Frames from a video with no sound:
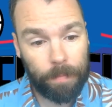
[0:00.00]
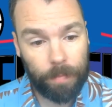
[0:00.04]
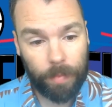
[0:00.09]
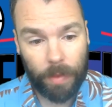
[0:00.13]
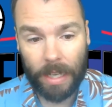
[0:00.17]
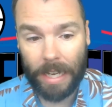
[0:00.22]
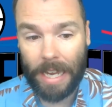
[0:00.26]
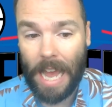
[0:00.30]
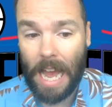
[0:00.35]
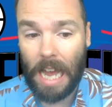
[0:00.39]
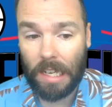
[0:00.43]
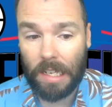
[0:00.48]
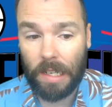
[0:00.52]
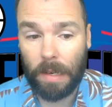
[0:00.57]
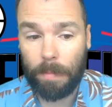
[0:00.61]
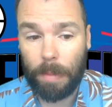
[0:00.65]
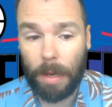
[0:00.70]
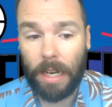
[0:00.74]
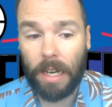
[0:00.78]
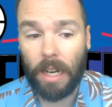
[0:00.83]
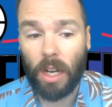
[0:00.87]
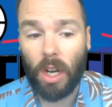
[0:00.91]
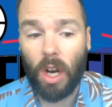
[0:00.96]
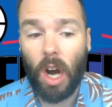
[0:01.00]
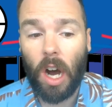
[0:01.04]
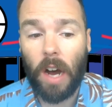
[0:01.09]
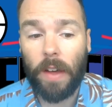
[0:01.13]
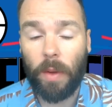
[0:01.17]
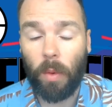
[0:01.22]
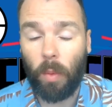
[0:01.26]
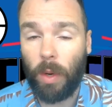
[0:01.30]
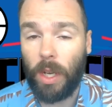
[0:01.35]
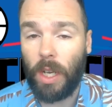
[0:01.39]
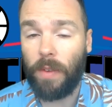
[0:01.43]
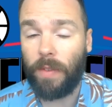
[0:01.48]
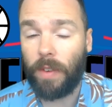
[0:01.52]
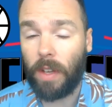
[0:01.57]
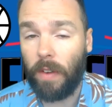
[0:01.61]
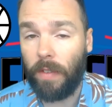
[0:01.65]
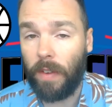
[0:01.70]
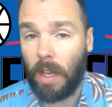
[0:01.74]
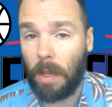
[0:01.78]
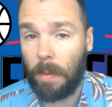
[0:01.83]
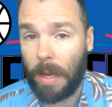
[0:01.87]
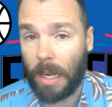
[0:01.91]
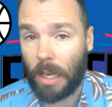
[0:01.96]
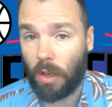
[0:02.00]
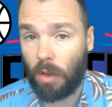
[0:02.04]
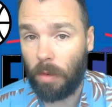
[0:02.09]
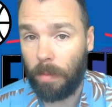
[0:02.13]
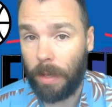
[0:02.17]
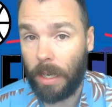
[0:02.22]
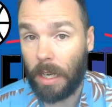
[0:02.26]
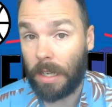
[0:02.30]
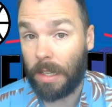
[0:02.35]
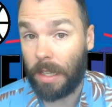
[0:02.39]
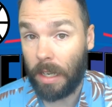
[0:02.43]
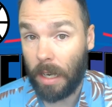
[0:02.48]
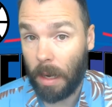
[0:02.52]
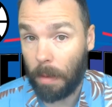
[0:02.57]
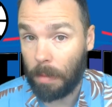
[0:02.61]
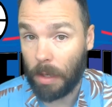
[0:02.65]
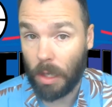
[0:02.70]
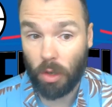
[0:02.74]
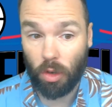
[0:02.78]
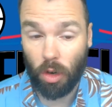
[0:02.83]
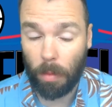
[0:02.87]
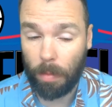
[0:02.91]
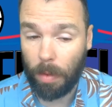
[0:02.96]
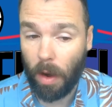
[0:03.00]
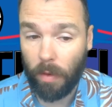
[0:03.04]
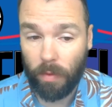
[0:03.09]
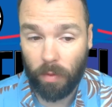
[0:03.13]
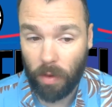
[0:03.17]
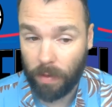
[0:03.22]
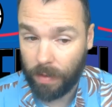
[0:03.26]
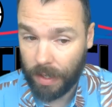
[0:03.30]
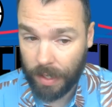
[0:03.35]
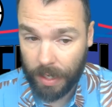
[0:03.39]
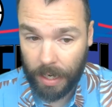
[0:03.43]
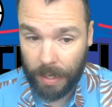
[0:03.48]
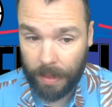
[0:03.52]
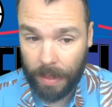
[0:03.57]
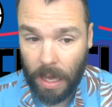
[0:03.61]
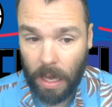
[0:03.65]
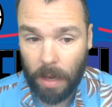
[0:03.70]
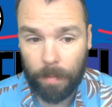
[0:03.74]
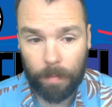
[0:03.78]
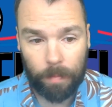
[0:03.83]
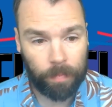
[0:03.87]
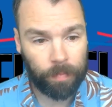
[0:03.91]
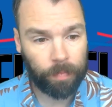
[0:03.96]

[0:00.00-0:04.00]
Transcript: He hasn't been a guy that when you've given him extra minutes, the numbers drop off. We've seen that.